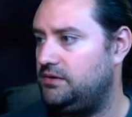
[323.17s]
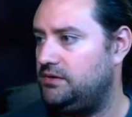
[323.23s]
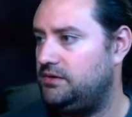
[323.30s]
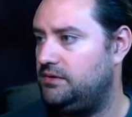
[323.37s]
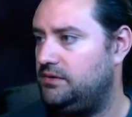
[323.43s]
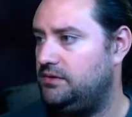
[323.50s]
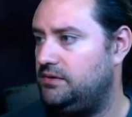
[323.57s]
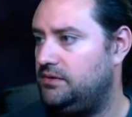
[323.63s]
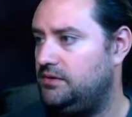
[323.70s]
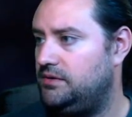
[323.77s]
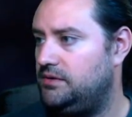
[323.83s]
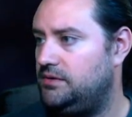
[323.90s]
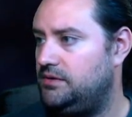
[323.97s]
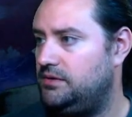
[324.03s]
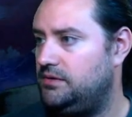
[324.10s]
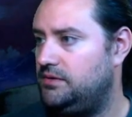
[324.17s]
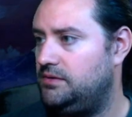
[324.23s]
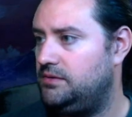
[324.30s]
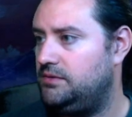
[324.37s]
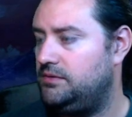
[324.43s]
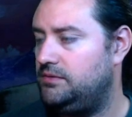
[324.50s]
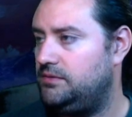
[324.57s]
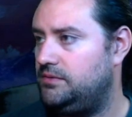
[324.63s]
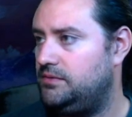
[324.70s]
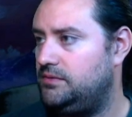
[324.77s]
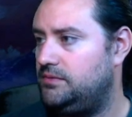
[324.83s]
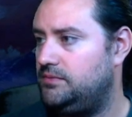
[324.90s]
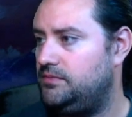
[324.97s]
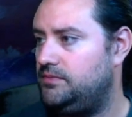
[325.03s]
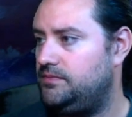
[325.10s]

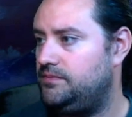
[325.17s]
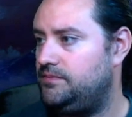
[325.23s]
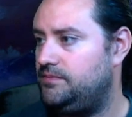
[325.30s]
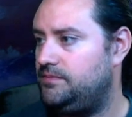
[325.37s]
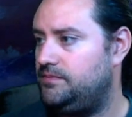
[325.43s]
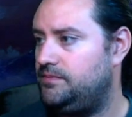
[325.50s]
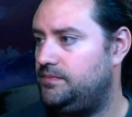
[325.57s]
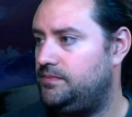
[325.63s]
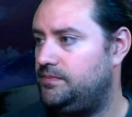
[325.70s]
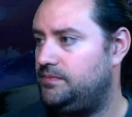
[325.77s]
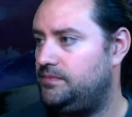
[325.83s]
[no speech]